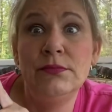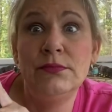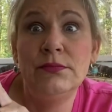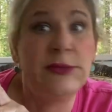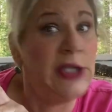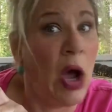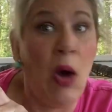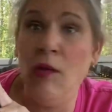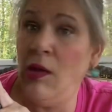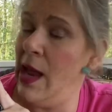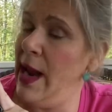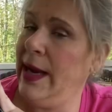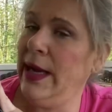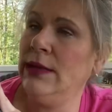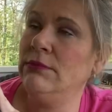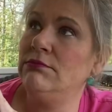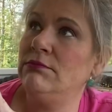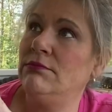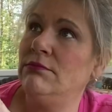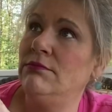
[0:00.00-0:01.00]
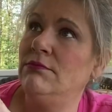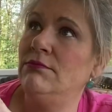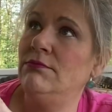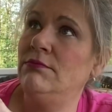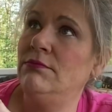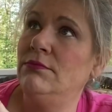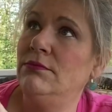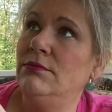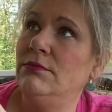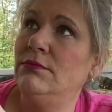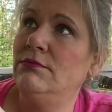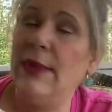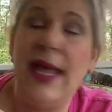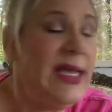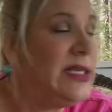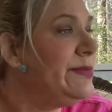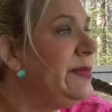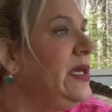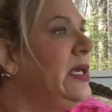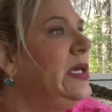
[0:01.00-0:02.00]
Don't like it?
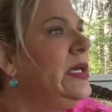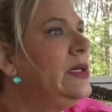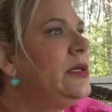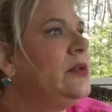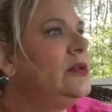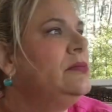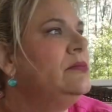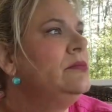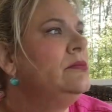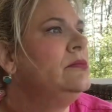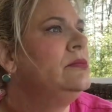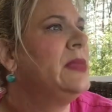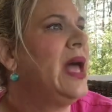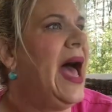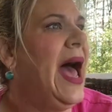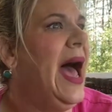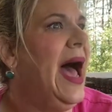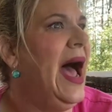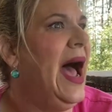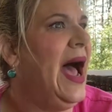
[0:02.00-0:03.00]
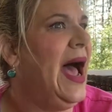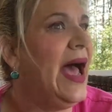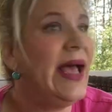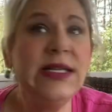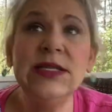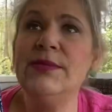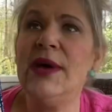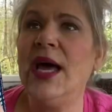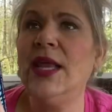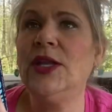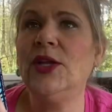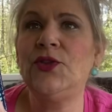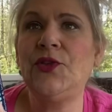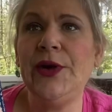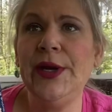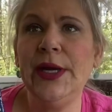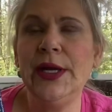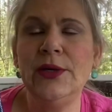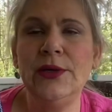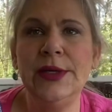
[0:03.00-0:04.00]
makes me ill, had to buy the
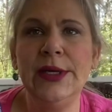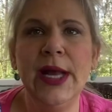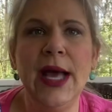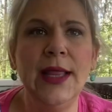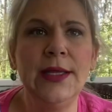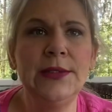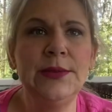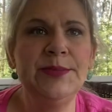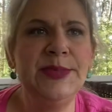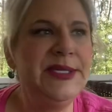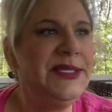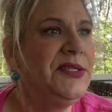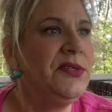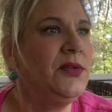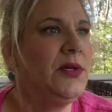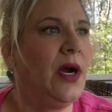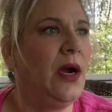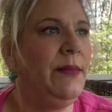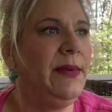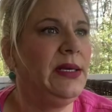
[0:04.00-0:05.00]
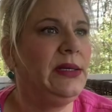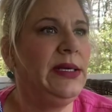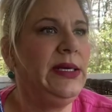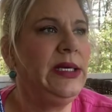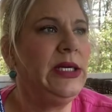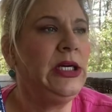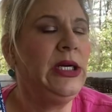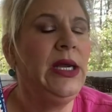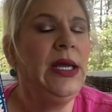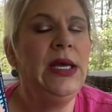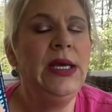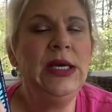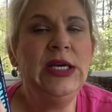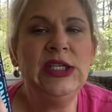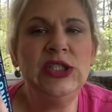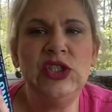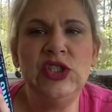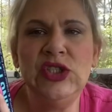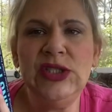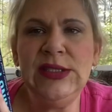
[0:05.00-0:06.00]
$300 Bissell carpet cleaner.
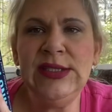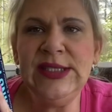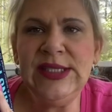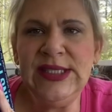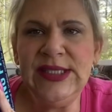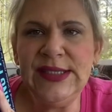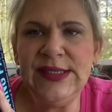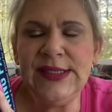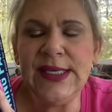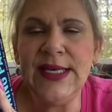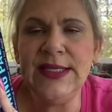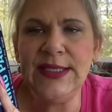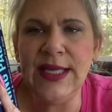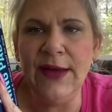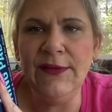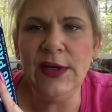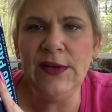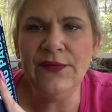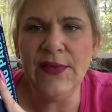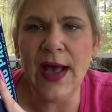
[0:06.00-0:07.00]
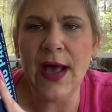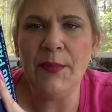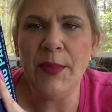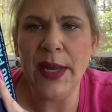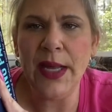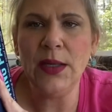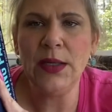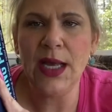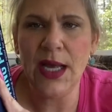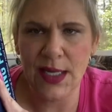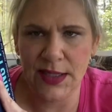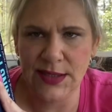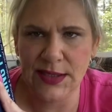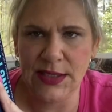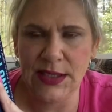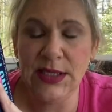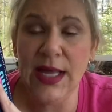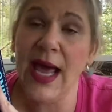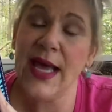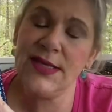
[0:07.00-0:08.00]
She is a 75 pound
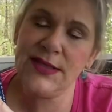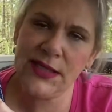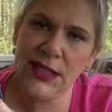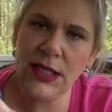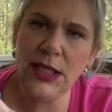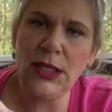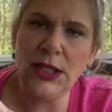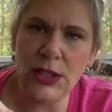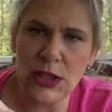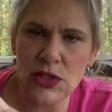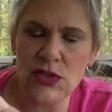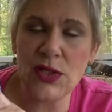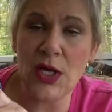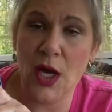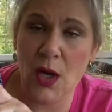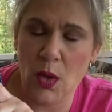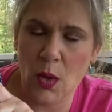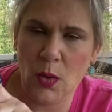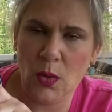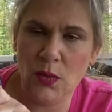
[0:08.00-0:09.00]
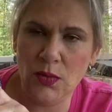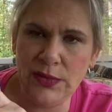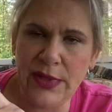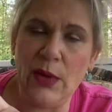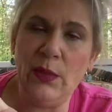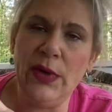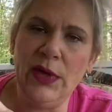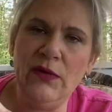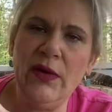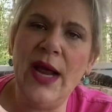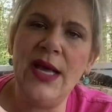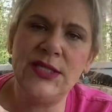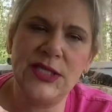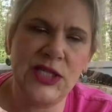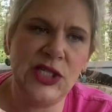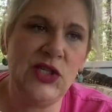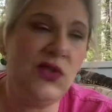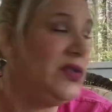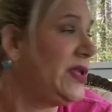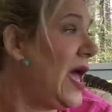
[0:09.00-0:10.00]
husky that is 10 years old that we
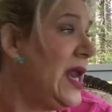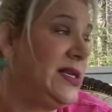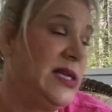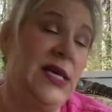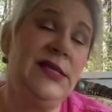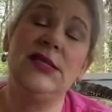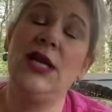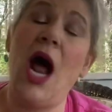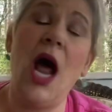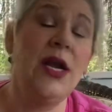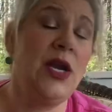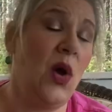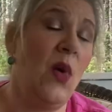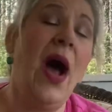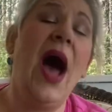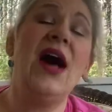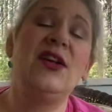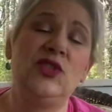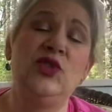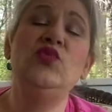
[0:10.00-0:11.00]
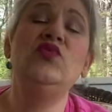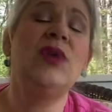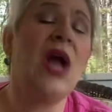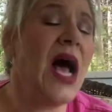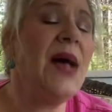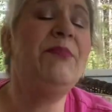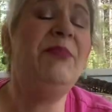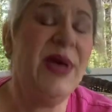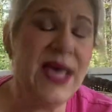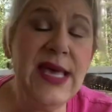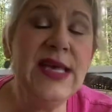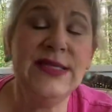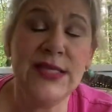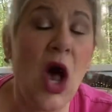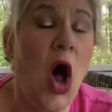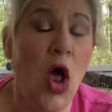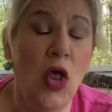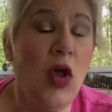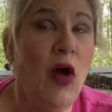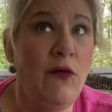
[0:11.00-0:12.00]
rescued that does not know how to not piss
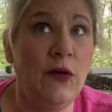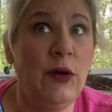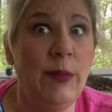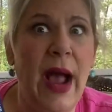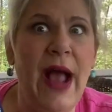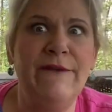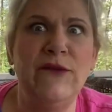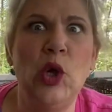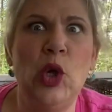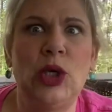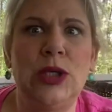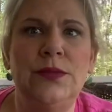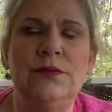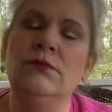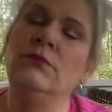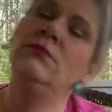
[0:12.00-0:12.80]
all over my floor.